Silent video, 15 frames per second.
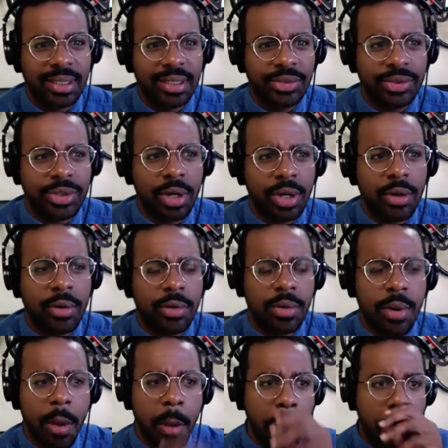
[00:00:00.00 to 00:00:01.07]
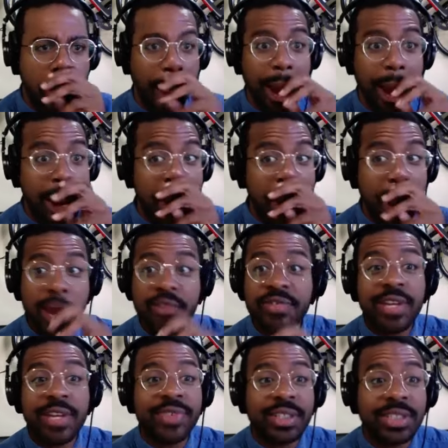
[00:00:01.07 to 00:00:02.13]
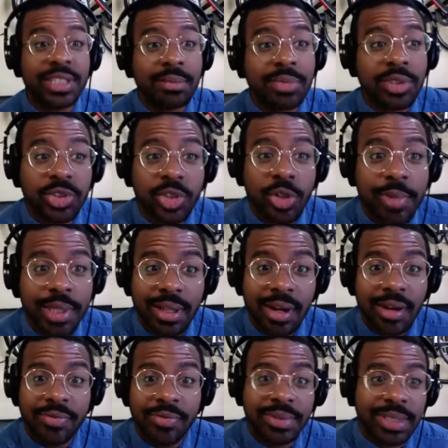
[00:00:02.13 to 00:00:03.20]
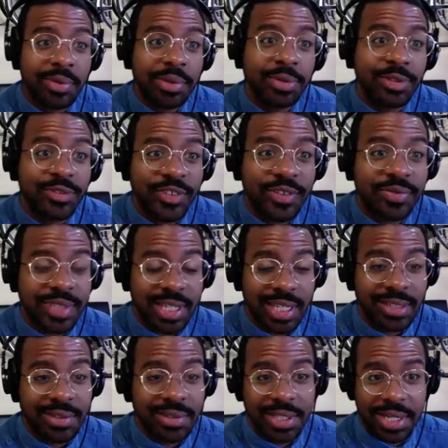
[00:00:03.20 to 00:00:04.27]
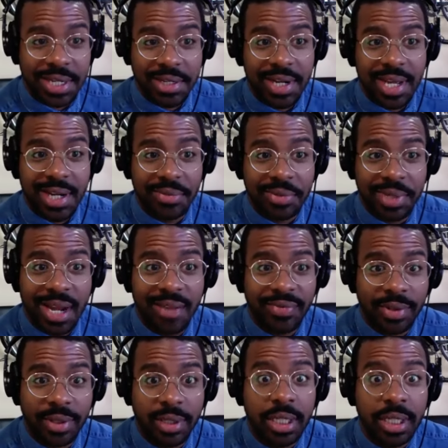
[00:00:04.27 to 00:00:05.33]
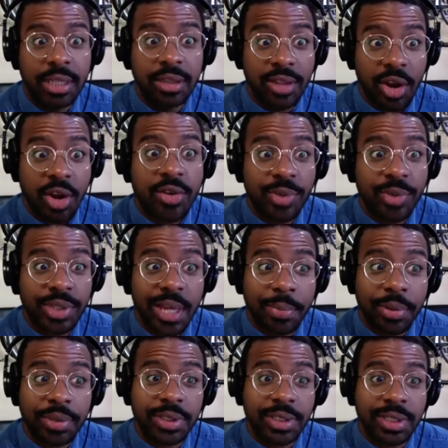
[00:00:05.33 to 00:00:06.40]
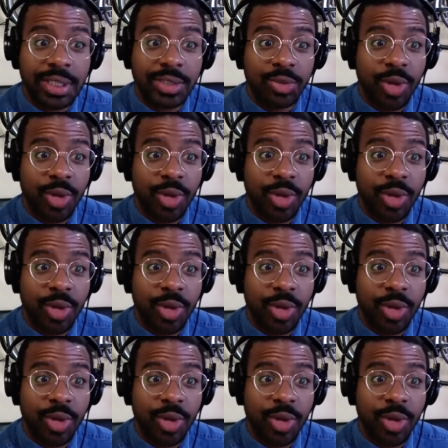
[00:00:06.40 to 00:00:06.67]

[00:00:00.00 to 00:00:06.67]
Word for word: So e- even if there's something to be learned from someone who's 15 on the internet or whatever, learn what that person does